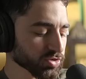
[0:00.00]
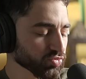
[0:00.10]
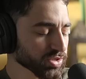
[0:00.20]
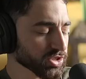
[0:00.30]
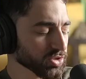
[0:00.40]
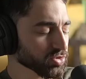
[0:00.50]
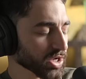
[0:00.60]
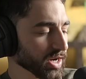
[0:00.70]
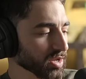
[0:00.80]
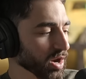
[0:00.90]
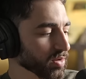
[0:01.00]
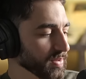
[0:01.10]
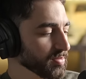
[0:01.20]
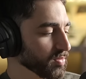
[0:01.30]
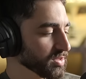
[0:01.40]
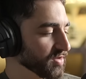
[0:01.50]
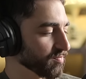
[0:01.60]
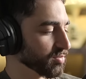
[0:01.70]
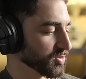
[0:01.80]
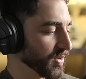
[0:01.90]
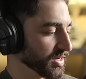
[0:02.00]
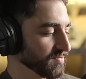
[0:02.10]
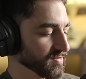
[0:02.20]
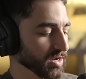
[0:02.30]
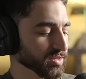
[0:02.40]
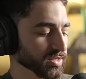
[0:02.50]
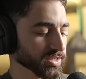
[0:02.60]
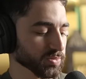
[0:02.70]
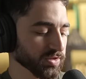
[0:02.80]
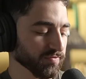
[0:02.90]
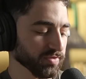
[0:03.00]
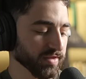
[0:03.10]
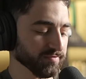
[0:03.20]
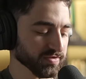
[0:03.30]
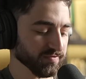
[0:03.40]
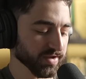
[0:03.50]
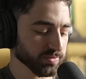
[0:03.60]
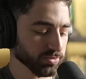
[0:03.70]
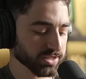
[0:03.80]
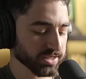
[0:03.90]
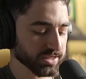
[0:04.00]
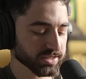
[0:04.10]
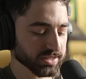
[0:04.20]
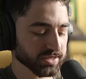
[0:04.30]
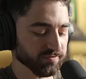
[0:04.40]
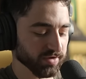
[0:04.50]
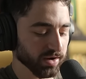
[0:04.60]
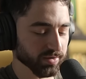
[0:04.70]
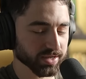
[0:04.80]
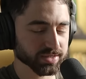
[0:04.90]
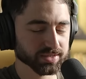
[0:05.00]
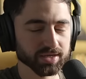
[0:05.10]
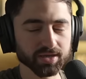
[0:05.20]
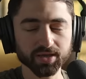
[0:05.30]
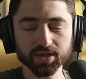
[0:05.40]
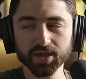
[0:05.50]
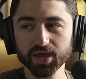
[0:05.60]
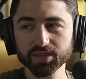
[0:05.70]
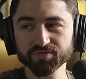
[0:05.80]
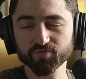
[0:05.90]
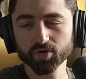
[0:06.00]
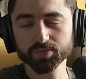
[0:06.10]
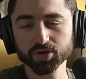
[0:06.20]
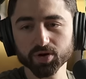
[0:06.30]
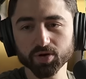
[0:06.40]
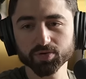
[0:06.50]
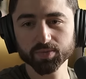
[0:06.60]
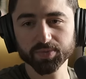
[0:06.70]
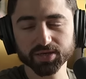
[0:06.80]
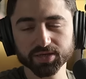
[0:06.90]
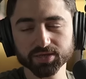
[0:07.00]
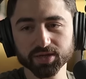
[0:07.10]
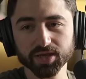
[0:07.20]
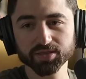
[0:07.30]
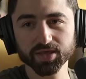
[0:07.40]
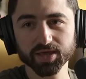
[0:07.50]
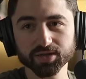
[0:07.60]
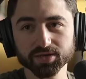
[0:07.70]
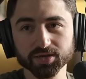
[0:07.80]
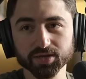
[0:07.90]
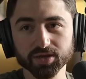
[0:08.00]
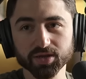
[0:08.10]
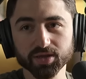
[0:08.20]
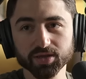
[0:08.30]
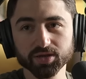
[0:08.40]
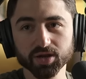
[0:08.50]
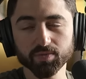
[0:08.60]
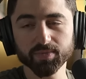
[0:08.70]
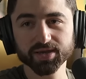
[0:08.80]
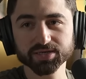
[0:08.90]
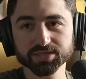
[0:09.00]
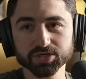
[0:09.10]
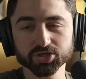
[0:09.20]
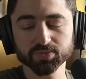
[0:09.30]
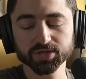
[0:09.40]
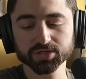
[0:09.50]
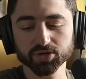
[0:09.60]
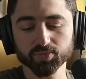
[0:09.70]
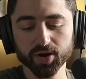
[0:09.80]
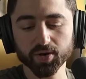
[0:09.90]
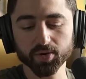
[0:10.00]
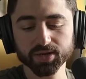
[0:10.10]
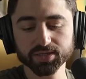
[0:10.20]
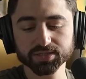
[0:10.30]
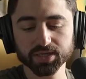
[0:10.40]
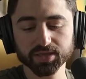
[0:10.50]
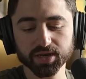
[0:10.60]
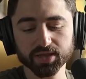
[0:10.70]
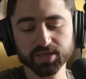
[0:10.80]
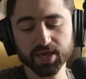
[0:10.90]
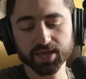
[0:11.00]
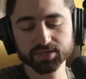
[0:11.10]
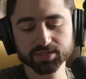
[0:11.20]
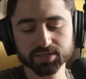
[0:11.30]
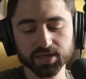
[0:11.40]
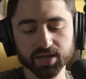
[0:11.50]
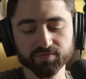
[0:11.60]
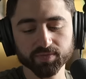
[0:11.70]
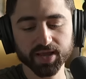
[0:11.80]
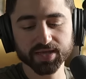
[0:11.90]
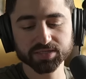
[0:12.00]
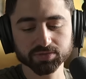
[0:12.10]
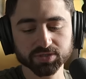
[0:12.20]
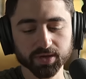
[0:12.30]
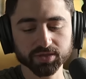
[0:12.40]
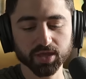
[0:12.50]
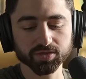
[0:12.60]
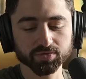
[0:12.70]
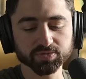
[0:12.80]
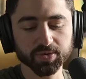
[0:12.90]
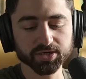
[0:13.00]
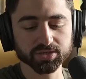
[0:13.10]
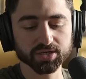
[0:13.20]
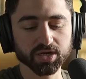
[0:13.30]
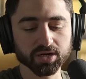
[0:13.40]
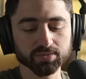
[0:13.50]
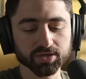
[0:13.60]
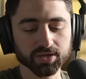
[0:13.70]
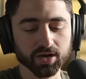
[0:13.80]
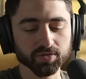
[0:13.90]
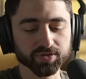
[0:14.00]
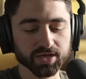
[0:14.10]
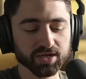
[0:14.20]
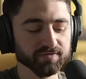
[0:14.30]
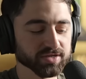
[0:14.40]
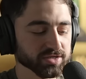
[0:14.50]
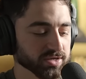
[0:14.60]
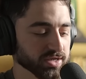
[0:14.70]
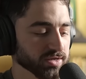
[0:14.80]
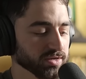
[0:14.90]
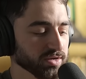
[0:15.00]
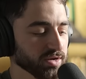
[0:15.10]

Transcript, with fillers: really do try to talk with people with different perspectives on this, with different levels of expertise in different areas. Yeah. And then form your own opinion and then, you know, make a decision based on your priorities. And then in the end, everybody has to respect that. There is patient autonomy. And I don't think any of us are going to